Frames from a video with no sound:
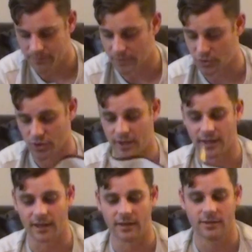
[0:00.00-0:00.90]
They're trying
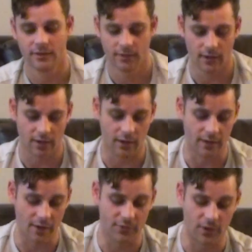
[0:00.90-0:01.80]
to get
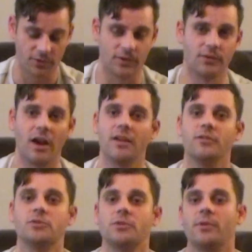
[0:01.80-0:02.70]
that far, so they're not
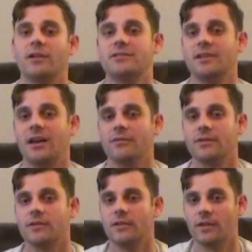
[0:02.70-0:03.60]
even distributed outside
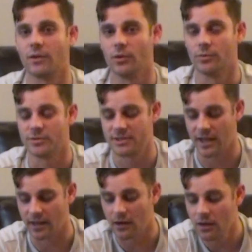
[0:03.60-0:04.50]
of their home
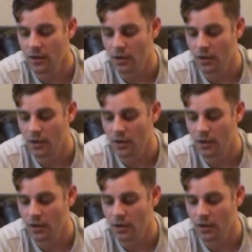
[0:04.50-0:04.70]
state,